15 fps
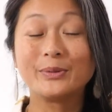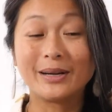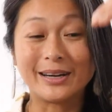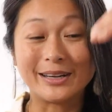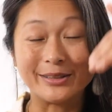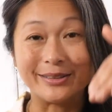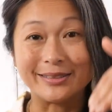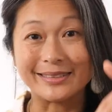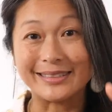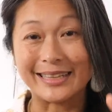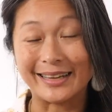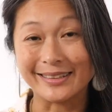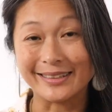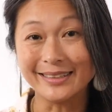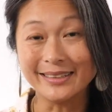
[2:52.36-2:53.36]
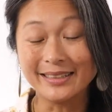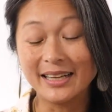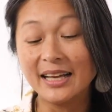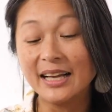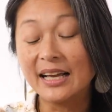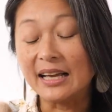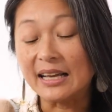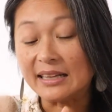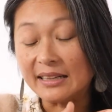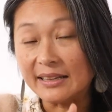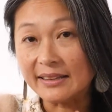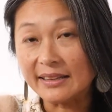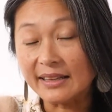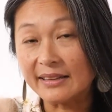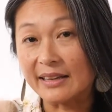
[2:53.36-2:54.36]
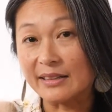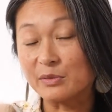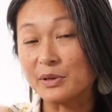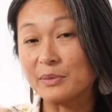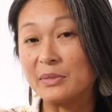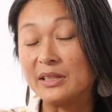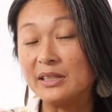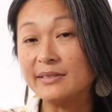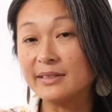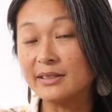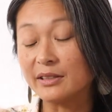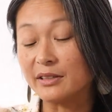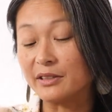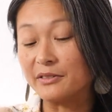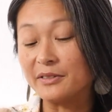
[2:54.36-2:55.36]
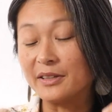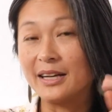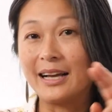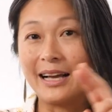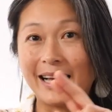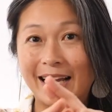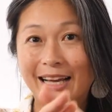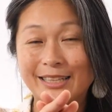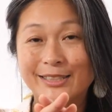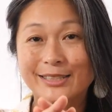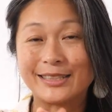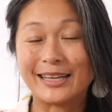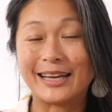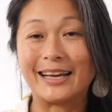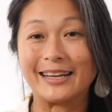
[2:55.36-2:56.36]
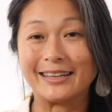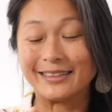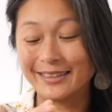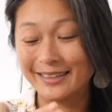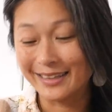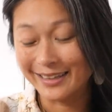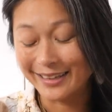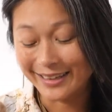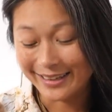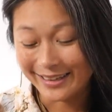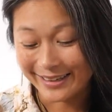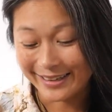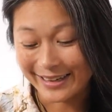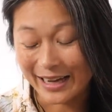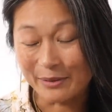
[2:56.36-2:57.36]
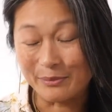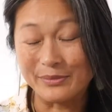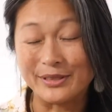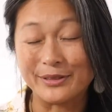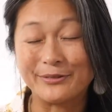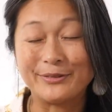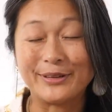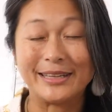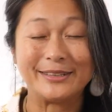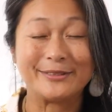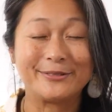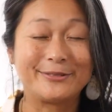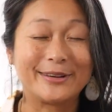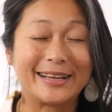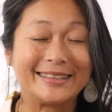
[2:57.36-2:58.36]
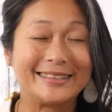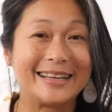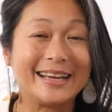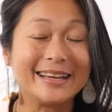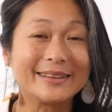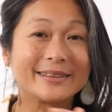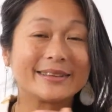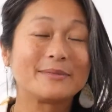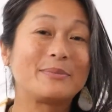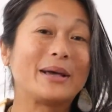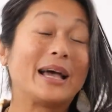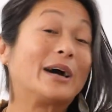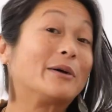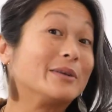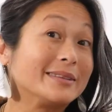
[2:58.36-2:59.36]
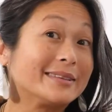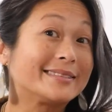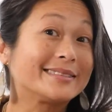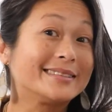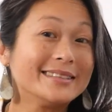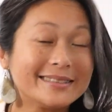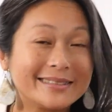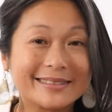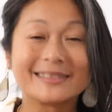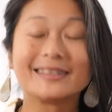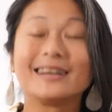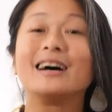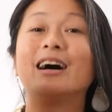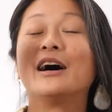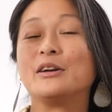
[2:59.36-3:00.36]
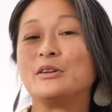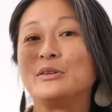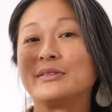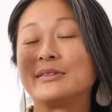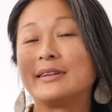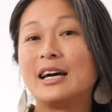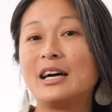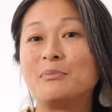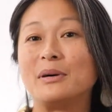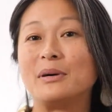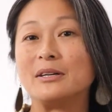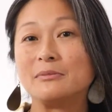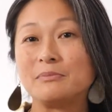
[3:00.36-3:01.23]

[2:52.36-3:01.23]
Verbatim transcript: I use a downer, anything that's reminiscent of hashtag numb, defeat, feign death, powerlessness, I use an upper.